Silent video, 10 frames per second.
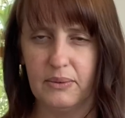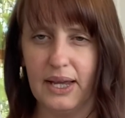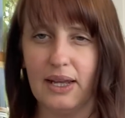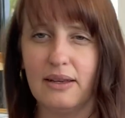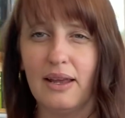
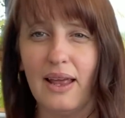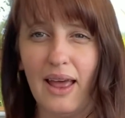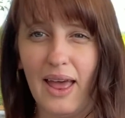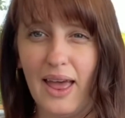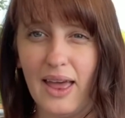weight,
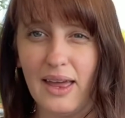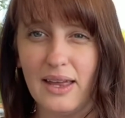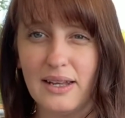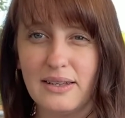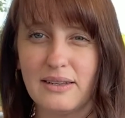
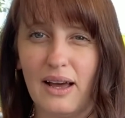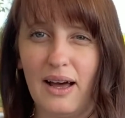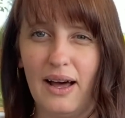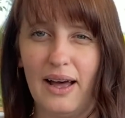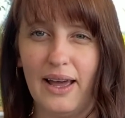and
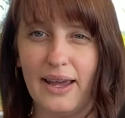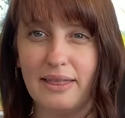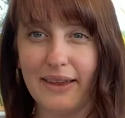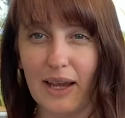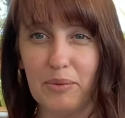I
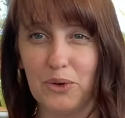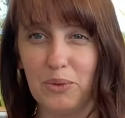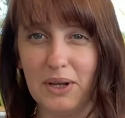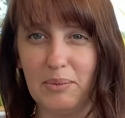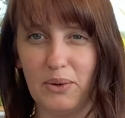think I bought too
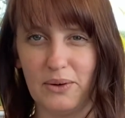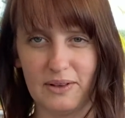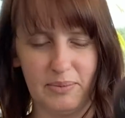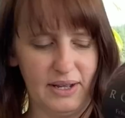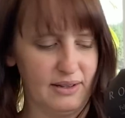many
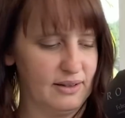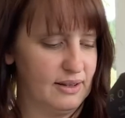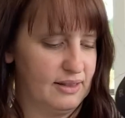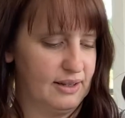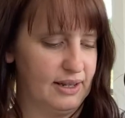balls, but
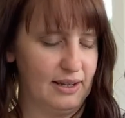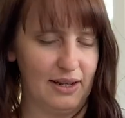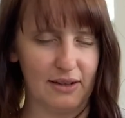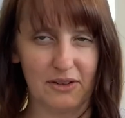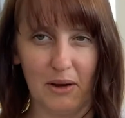the lady
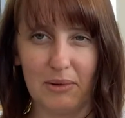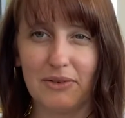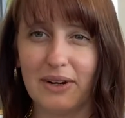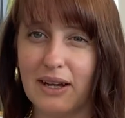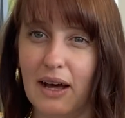at the shop was
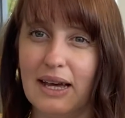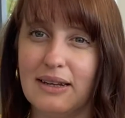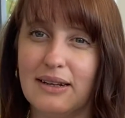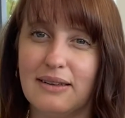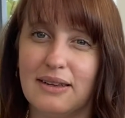very
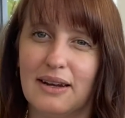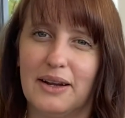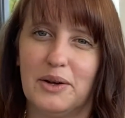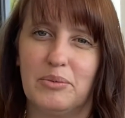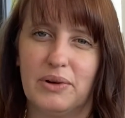kind and said that I
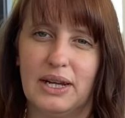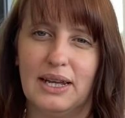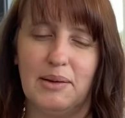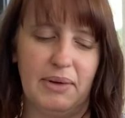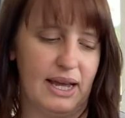could bring
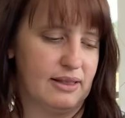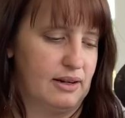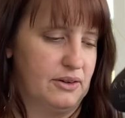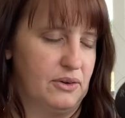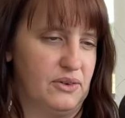any back that
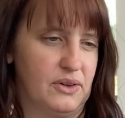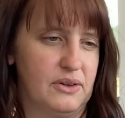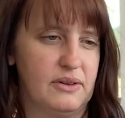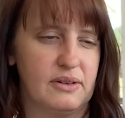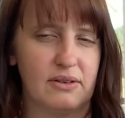I don't
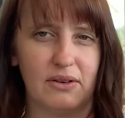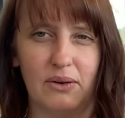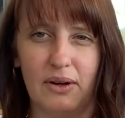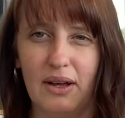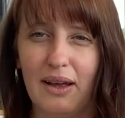use,
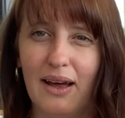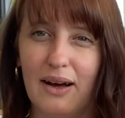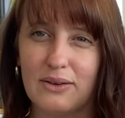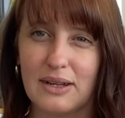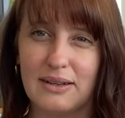so
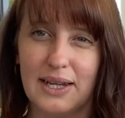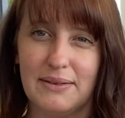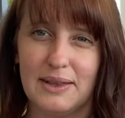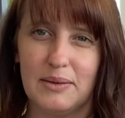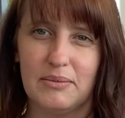I'll just
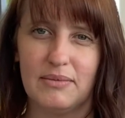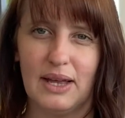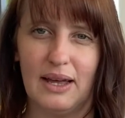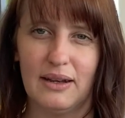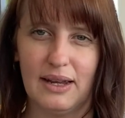leave them
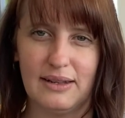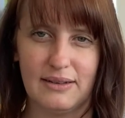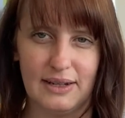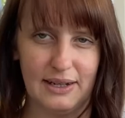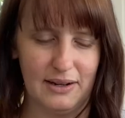
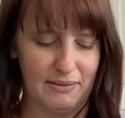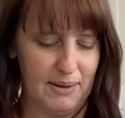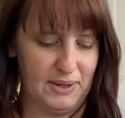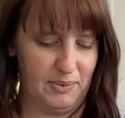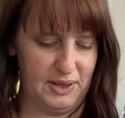nicely
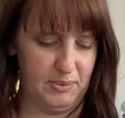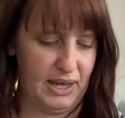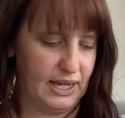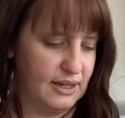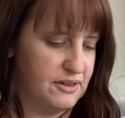wrapped up in the
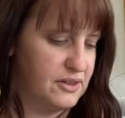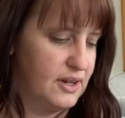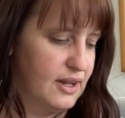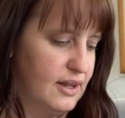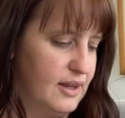package.
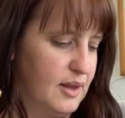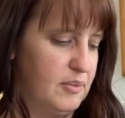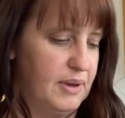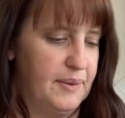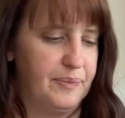
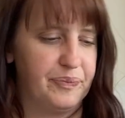But